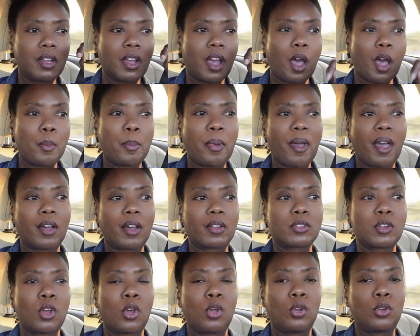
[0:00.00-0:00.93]
about
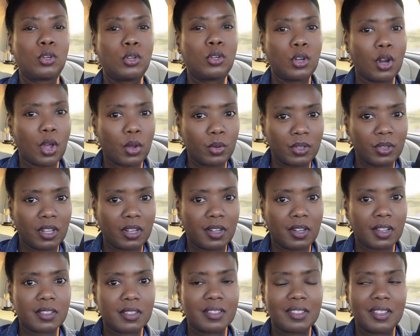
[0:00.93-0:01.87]

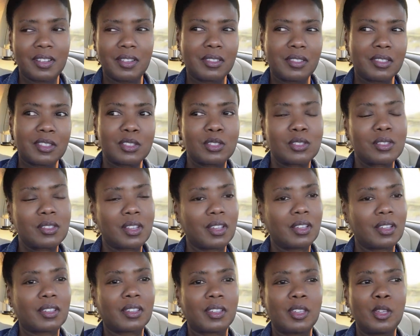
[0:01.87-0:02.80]
loneliness, and
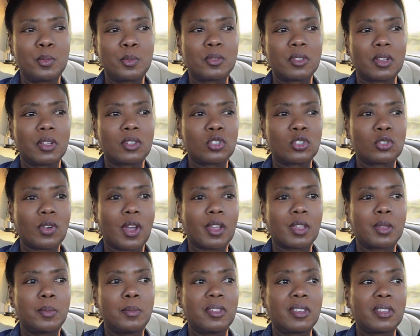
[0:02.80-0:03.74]
it keeps
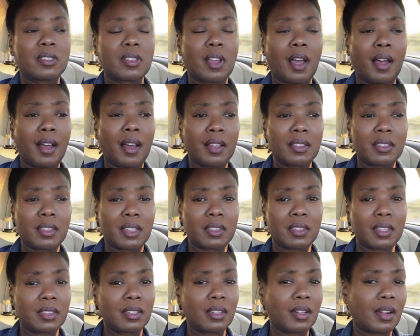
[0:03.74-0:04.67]
striking me as odd that
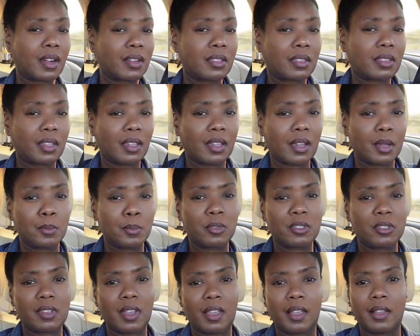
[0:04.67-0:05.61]
the thing I think I'm
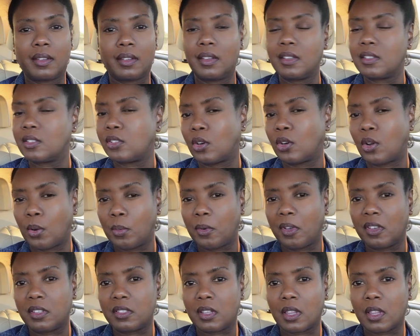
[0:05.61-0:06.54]
saying isn't
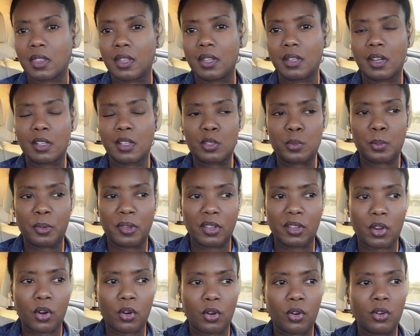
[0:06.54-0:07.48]
always the thing that's
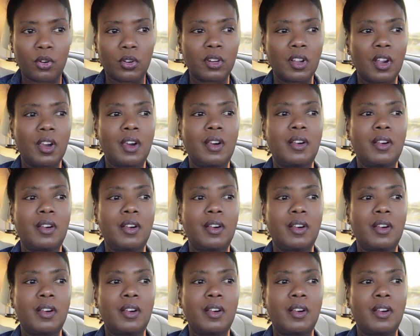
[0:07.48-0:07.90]
being heard.